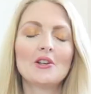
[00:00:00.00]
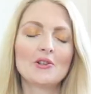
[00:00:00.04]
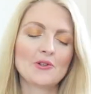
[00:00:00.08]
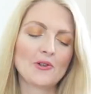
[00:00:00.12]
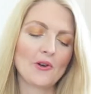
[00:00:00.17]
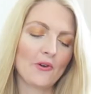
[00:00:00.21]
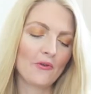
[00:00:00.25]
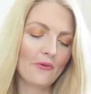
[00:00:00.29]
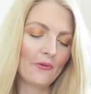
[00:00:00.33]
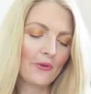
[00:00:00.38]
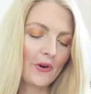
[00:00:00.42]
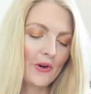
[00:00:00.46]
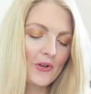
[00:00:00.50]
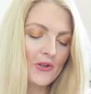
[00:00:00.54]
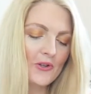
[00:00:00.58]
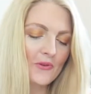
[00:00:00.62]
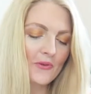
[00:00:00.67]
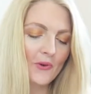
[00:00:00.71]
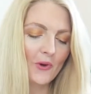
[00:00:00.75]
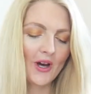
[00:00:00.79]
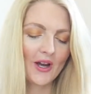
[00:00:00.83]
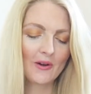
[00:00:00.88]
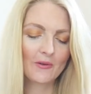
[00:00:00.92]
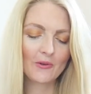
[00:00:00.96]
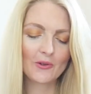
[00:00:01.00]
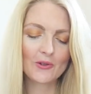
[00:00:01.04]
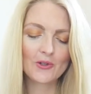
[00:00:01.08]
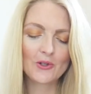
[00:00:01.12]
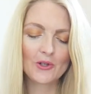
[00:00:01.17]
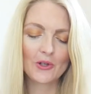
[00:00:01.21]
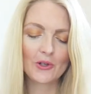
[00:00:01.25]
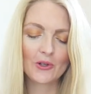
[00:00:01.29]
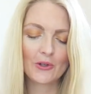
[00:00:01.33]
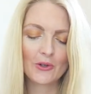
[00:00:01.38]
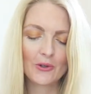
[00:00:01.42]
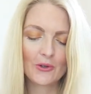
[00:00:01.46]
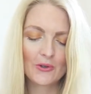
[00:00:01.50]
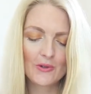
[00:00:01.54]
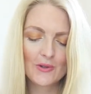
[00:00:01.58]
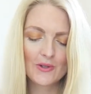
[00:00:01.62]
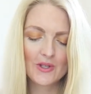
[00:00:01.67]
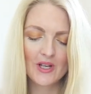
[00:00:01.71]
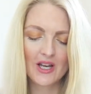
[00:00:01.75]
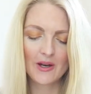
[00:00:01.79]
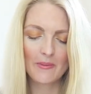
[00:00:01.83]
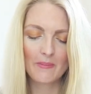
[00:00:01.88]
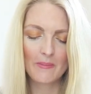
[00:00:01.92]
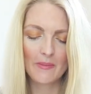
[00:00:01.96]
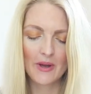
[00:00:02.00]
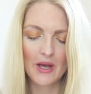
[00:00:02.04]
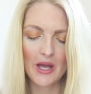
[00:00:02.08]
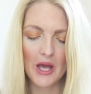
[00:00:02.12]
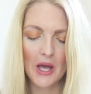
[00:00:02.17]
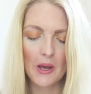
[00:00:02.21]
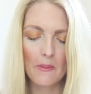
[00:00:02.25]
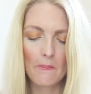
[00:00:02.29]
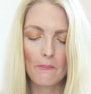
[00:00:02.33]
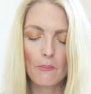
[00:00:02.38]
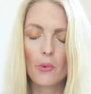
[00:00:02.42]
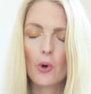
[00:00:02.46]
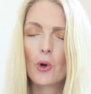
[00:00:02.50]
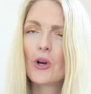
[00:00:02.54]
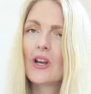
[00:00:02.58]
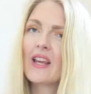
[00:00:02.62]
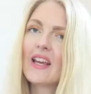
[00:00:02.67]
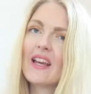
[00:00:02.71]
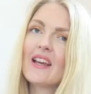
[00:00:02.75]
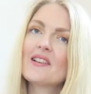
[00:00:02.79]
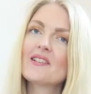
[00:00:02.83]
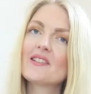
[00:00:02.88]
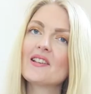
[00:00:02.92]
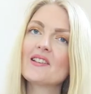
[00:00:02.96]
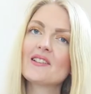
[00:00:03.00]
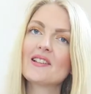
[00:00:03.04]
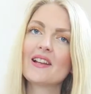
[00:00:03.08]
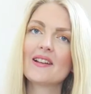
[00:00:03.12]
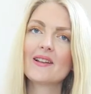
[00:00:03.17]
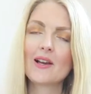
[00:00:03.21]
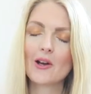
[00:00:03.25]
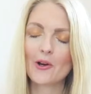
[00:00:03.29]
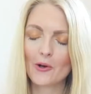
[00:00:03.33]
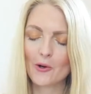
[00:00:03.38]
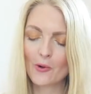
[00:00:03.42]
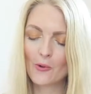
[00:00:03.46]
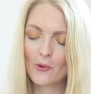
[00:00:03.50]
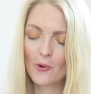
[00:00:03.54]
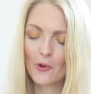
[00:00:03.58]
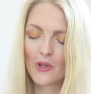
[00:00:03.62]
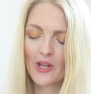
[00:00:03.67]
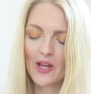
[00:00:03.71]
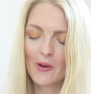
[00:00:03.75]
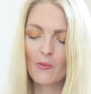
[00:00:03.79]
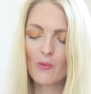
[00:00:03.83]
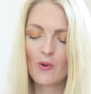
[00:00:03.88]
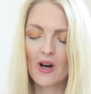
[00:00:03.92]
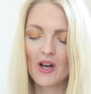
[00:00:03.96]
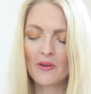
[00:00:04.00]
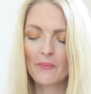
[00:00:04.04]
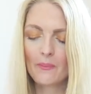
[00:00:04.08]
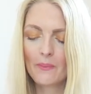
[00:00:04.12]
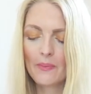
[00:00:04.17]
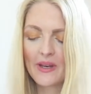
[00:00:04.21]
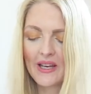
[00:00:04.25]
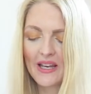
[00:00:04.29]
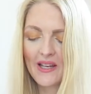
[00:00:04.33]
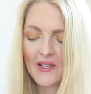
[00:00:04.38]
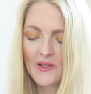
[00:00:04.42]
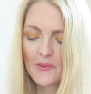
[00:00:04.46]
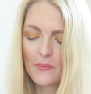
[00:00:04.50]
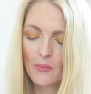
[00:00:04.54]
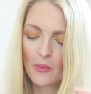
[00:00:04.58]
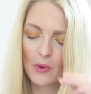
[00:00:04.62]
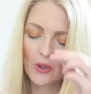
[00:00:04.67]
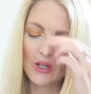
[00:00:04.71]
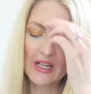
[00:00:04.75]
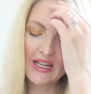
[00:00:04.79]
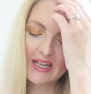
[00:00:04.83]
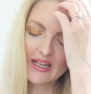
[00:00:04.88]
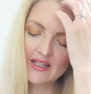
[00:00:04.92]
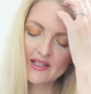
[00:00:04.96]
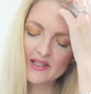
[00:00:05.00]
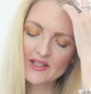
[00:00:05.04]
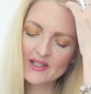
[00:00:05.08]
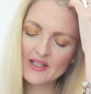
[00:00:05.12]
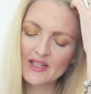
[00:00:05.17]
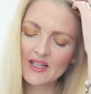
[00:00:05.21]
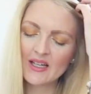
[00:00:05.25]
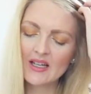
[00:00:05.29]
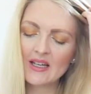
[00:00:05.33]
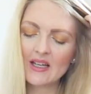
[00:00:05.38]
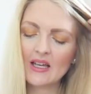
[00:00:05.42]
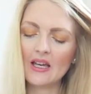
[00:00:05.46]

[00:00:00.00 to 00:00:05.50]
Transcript: So first of all, I will show you some bodies. Is that how you call them? One piece bodies.